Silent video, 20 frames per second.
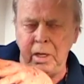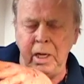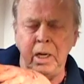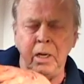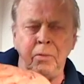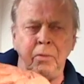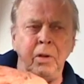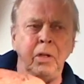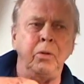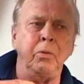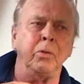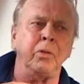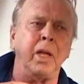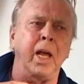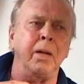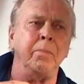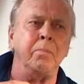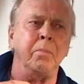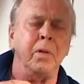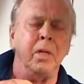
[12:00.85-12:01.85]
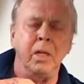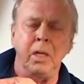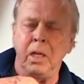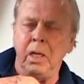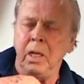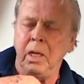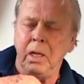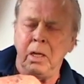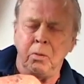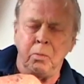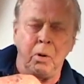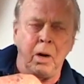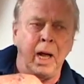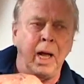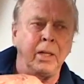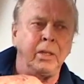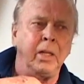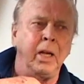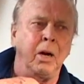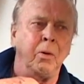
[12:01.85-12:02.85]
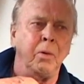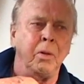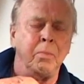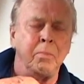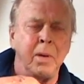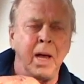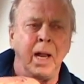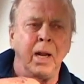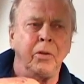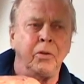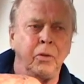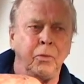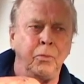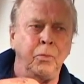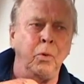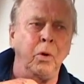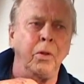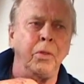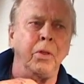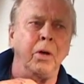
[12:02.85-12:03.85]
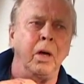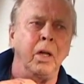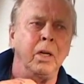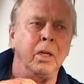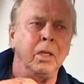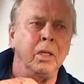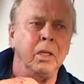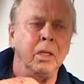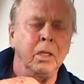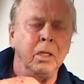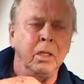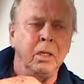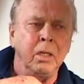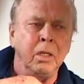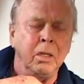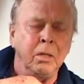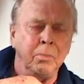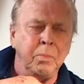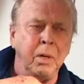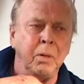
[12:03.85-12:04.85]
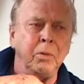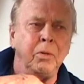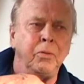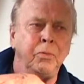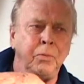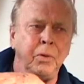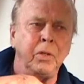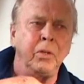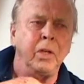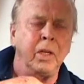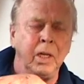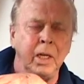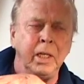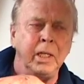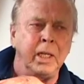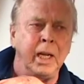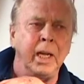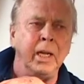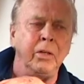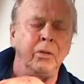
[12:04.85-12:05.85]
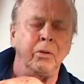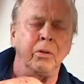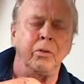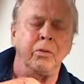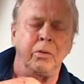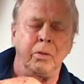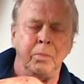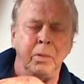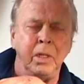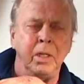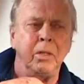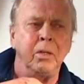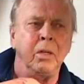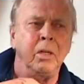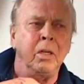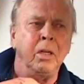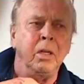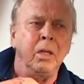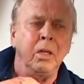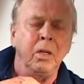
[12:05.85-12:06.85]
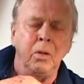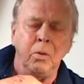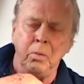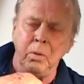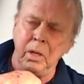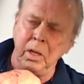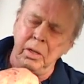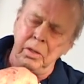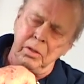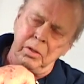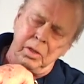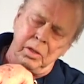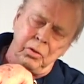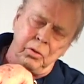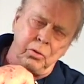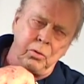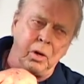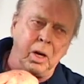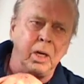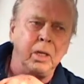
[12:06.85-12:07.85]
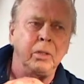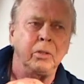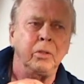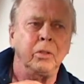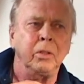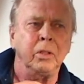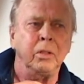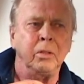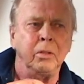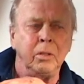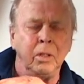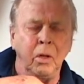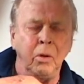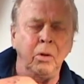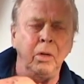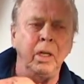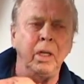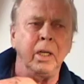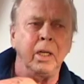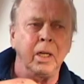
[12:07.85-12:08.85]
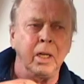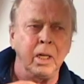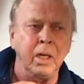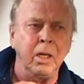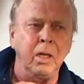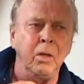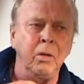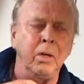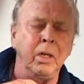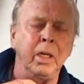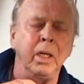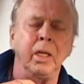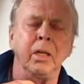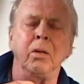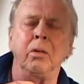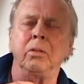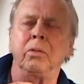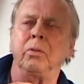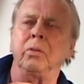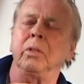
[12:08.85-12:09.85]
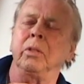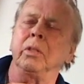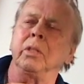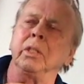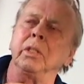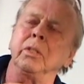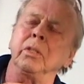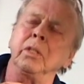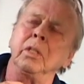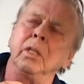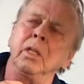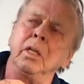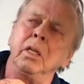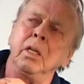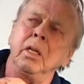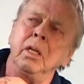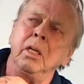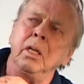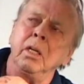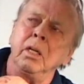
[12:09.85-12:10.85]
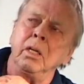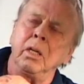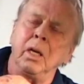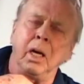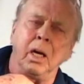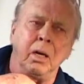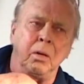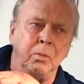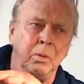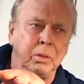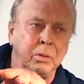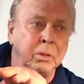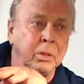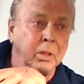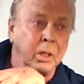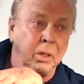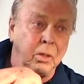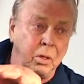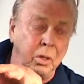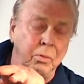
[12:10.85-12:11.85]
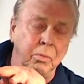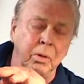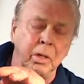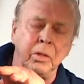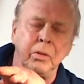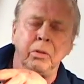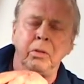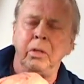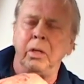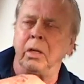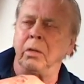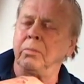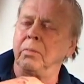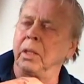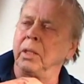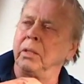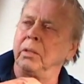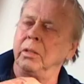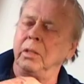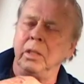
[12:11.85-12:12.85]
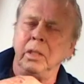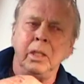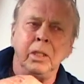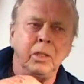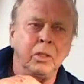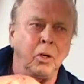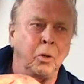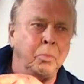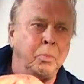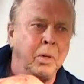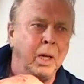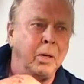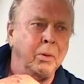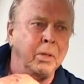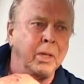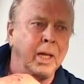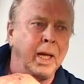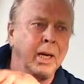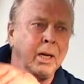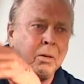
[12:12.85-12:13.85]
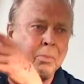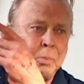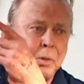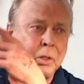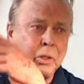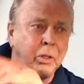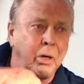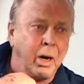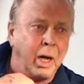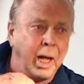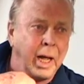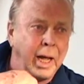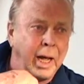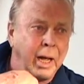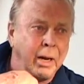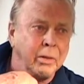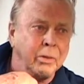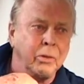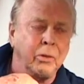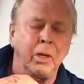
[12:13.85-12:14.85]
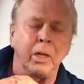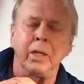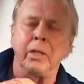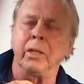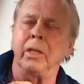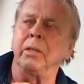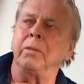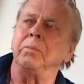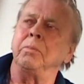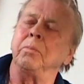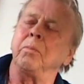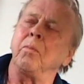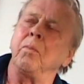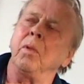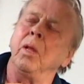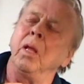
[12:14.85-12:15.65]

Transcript: individuals hadn't were out there with malice aforethought, but it was physically dangerous. I mean, with uh, trucks and loading and unloading and all sorts of things, uh, which was a good reason, you know, mother, don't play with that; it'll put your eye out. Mm -hmm.